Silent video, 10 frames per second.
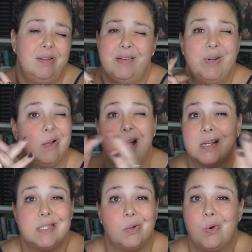11
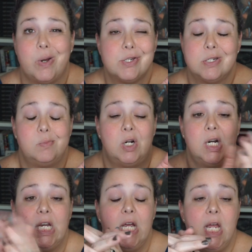o'clock till question
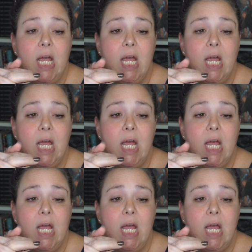mark,